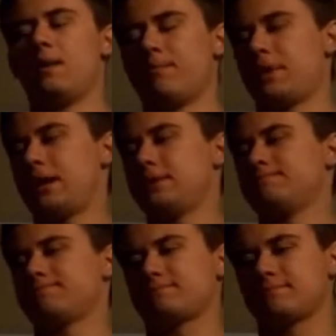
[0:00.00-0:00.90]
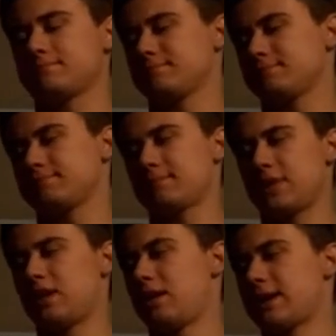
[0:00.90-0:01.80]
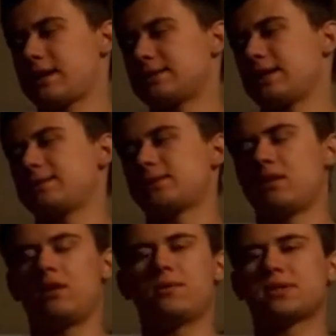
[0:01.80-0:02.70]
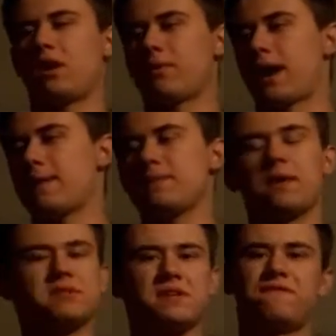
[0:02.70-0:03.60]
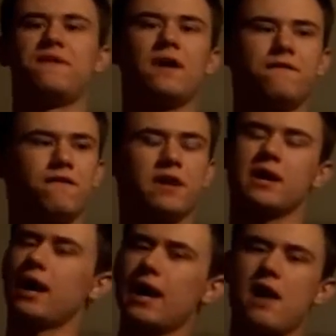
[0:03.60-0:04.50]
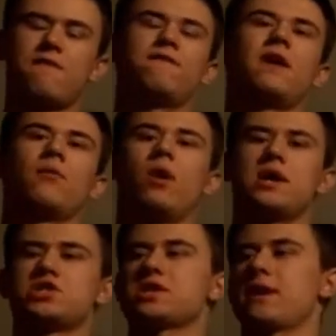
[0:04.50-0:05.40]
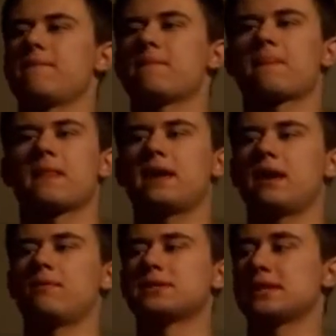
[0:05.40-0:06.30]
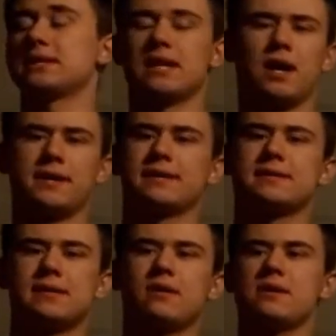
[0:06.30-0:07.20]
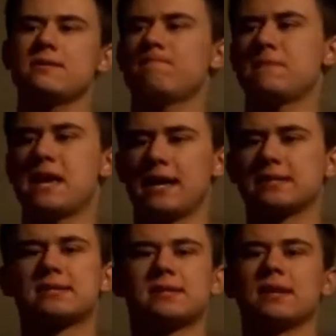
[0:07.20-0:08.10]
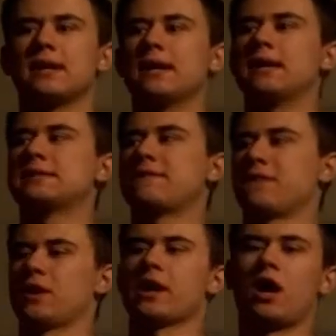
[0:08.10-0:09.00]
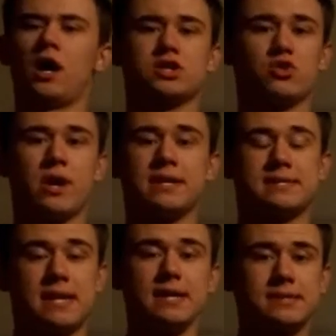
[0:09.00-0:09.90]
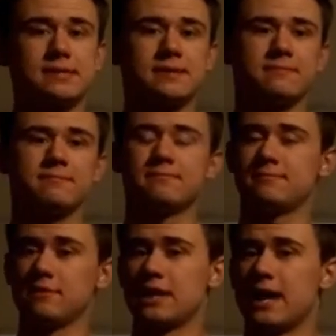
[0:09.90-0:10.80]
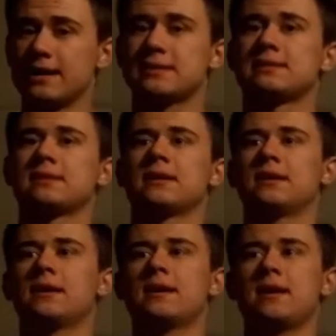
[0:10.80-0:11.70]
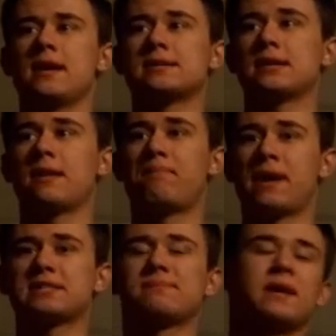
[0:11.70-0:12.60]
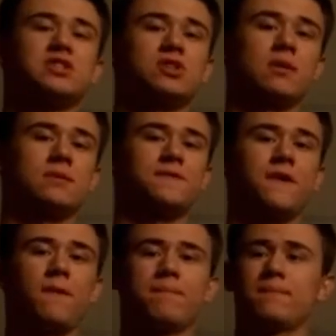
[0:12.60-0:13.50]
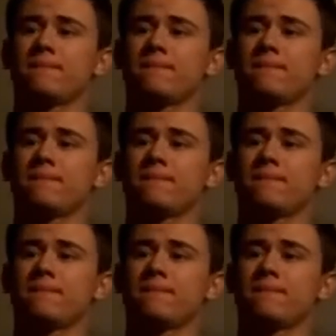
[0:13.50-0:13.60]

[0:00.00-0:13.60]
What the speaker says: But, you know, like I said, Solo was alright. It was a fun flick. I had fun watching it. Is it unnecessary? Yes. Does it feel like Han's greatest hits? Yes. Is it the best made Star Wars film?